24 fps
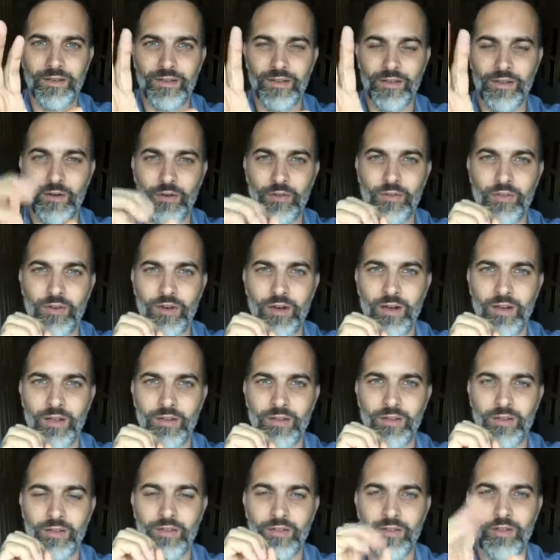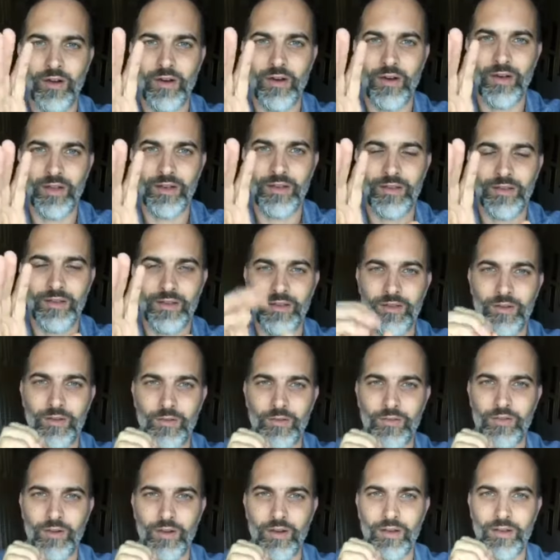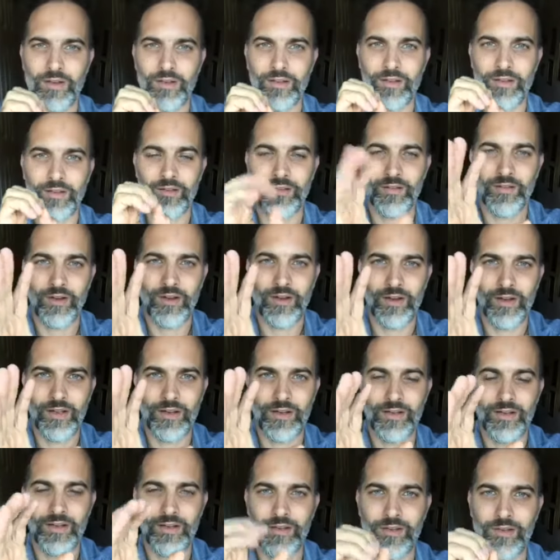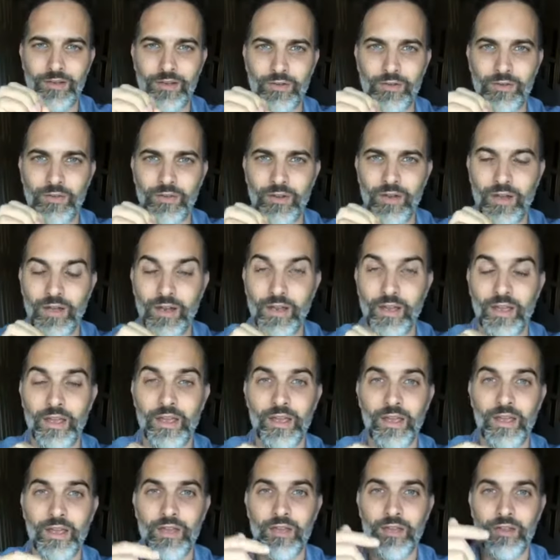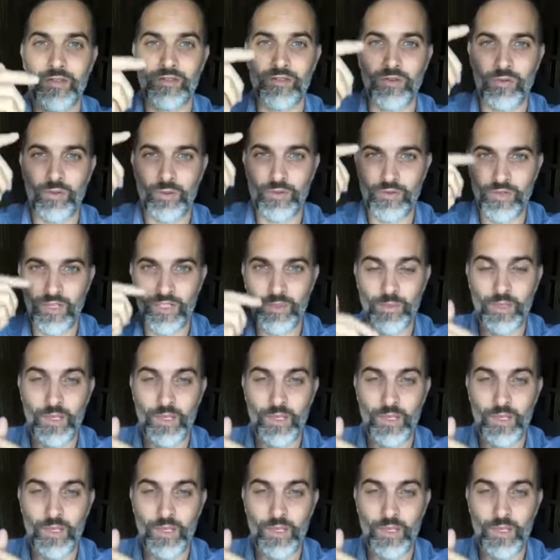no thought, thought, no thought, thought, no thought. So what we start to